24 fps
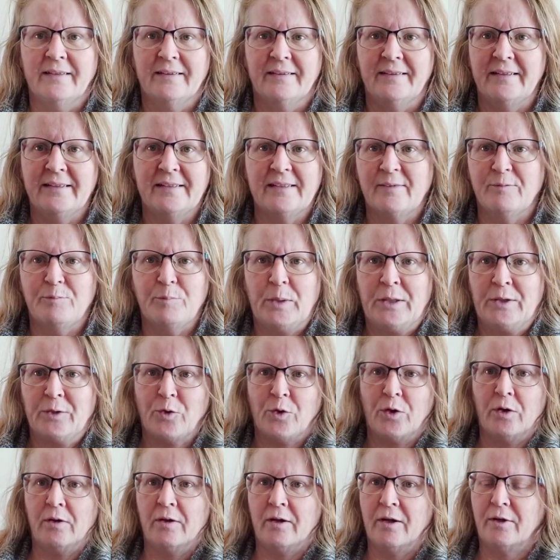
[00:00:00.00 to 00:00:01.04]
These have been
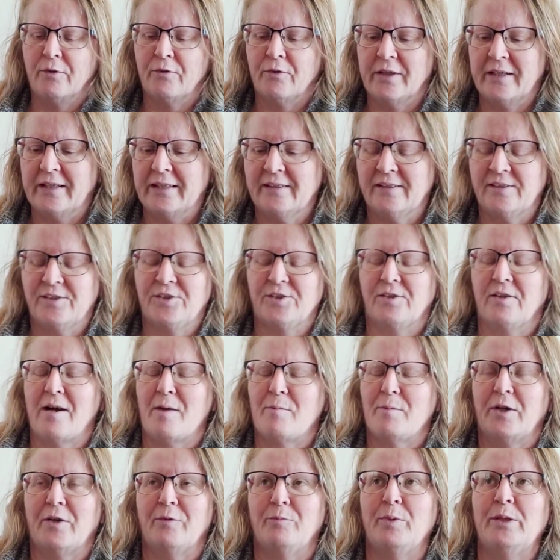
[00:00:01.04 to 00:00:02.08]
all over Instagram
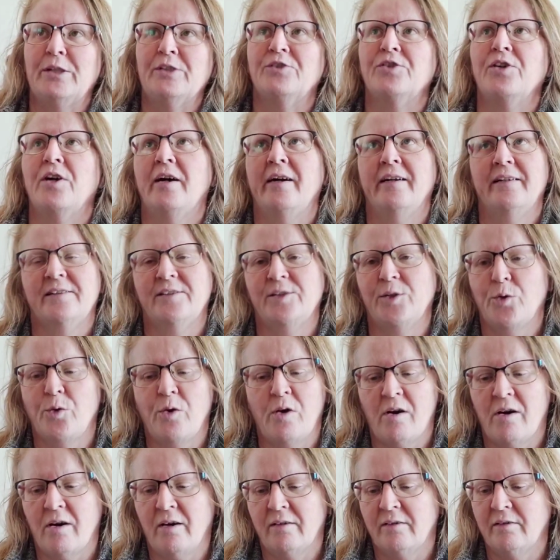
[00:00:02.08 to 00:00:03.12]
and I've been trying so
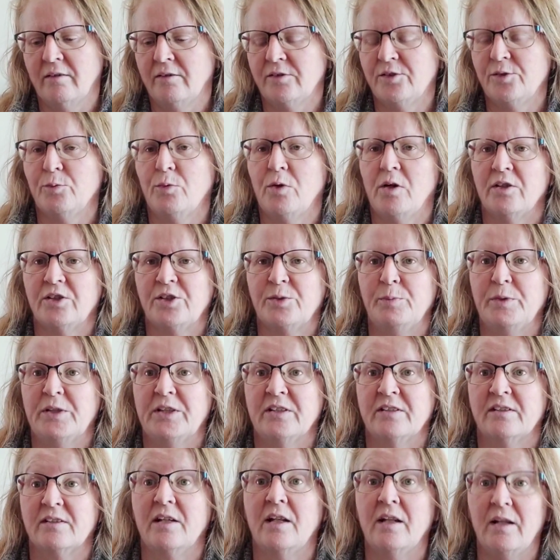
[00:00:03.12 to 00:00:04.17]
hard not to watch
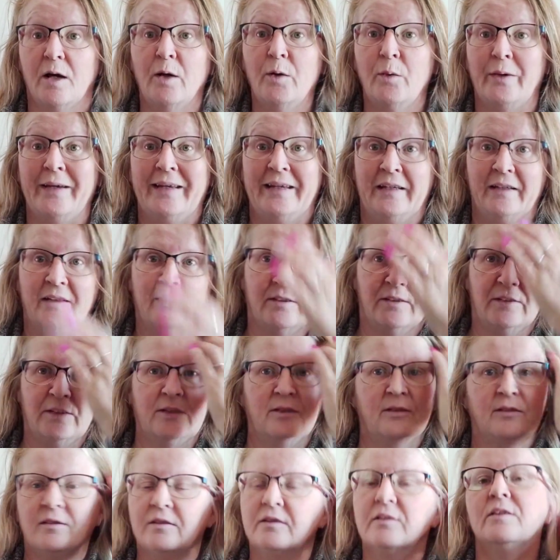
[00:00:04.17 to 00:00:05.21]
because Chloe,
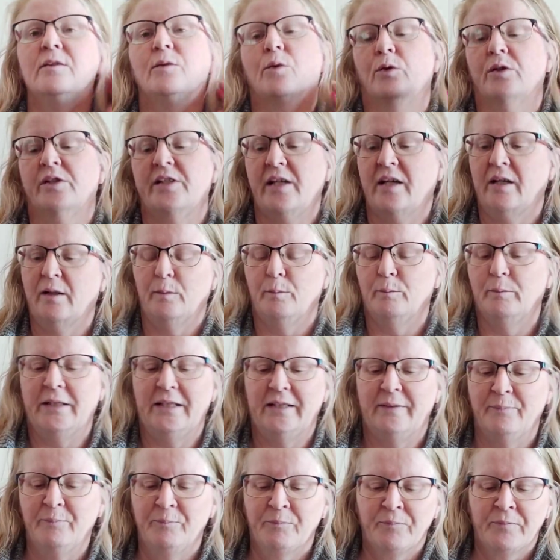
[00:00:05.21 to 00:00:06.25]
Lord help
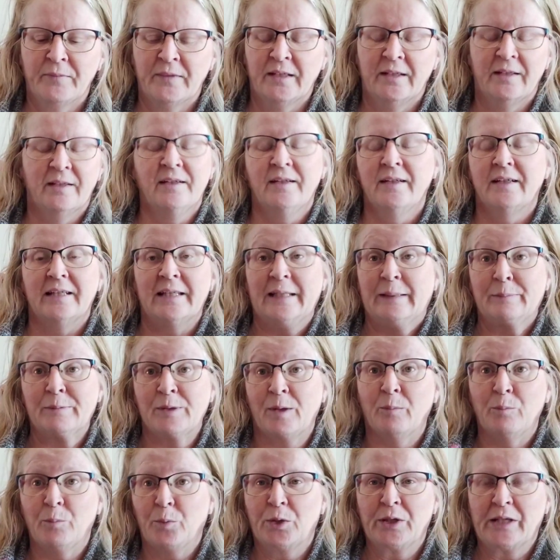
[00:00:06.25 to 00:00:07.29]
me, keeps
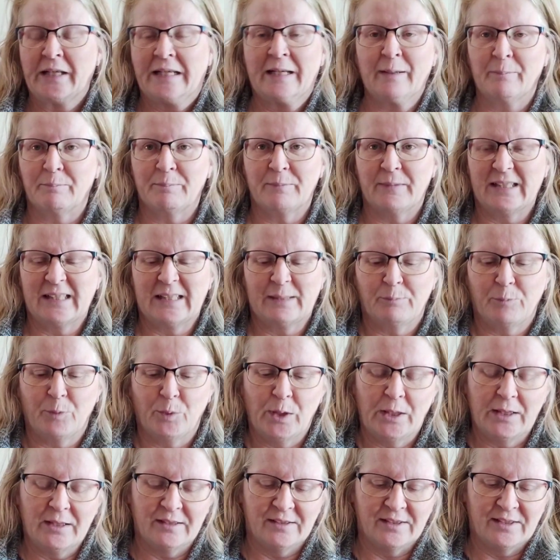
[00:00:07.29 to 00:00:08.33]
on putting up the
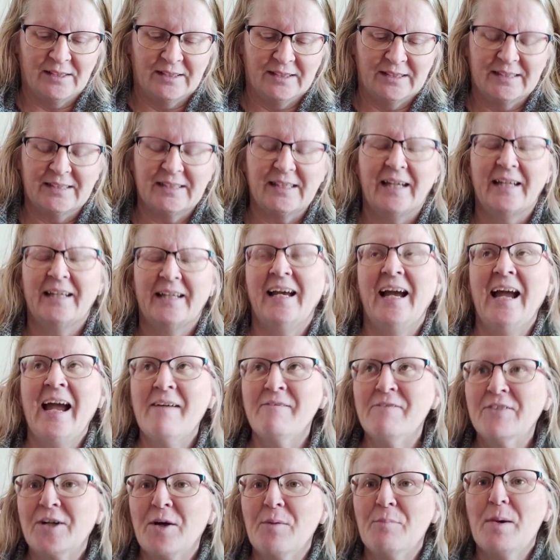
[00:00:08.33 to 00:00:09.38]
spoilers and it's like, I
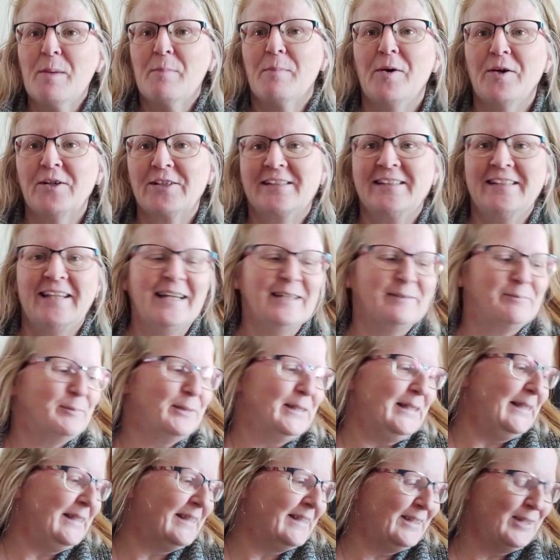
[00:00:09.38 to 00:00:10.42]
haven't got my box yet,
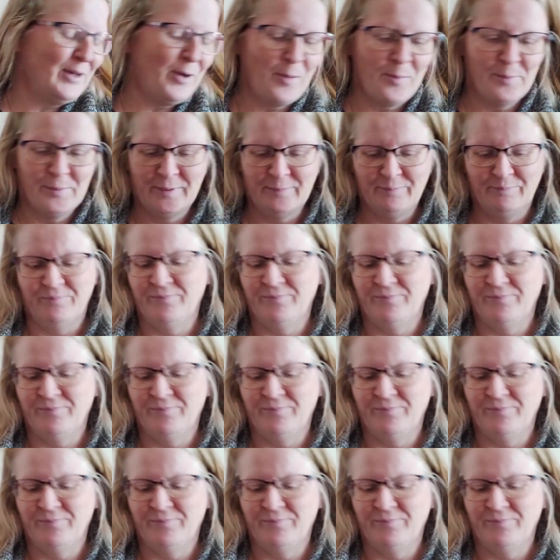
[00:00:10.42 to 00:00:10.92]
please stop.